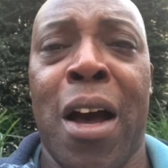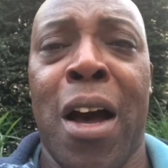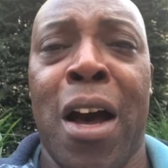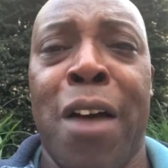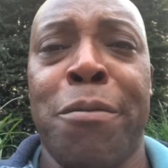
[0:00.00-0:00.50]

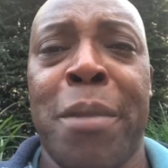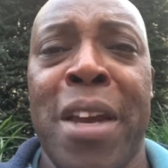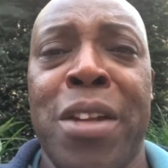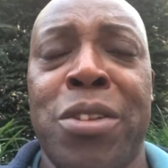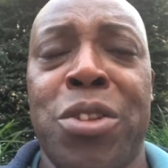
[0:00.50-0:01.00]
I've
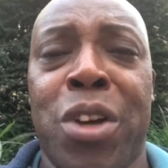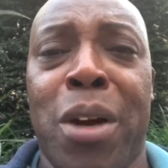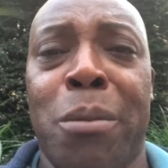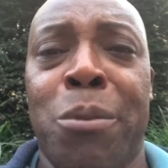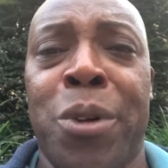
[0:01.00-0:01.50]
made to
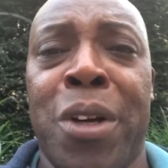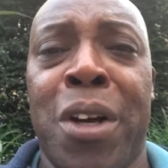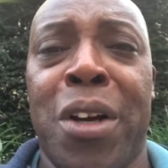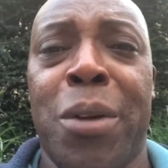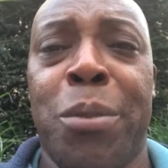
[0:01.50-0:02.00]
Cumbria
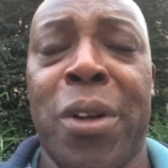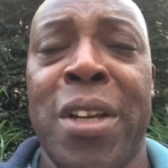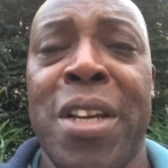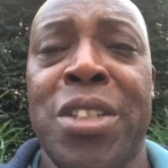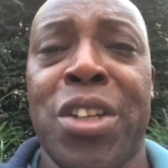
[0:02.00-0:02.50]

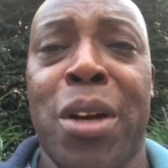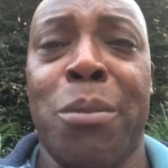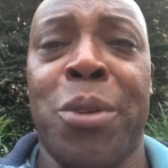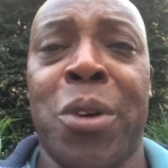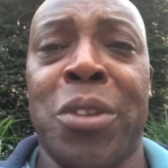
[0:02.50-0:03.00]
Police,
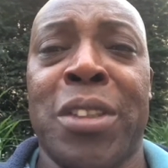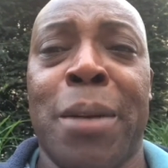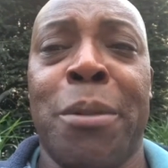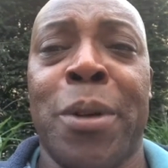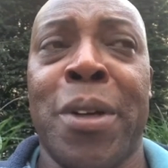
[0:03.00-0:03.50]
Cumbria
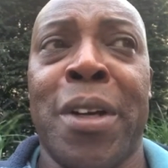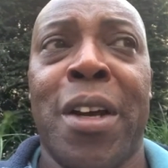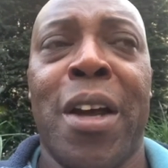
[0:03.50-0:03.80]
Constabulary.